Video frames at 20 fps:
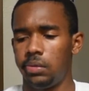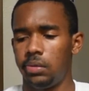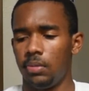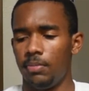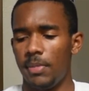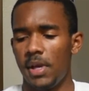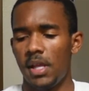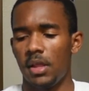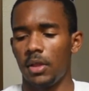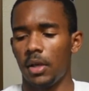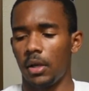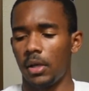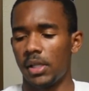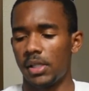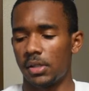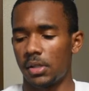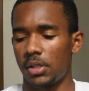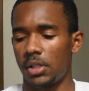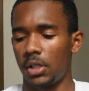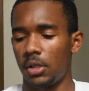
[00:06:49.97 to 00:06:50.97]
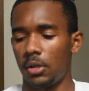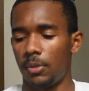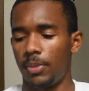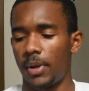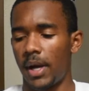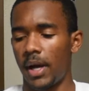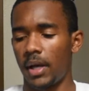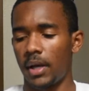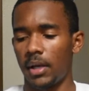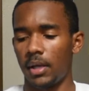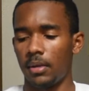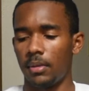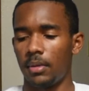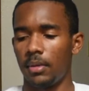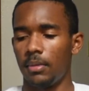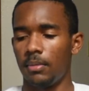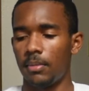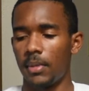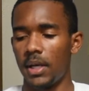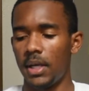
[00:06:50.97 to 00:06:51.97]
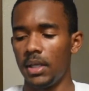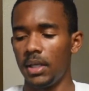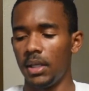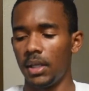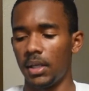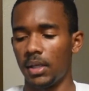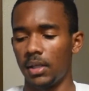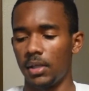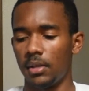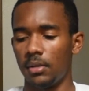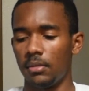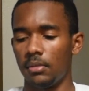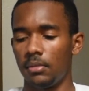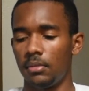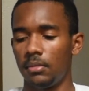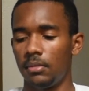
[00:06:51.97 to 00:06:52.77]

mid 30s or so, probably making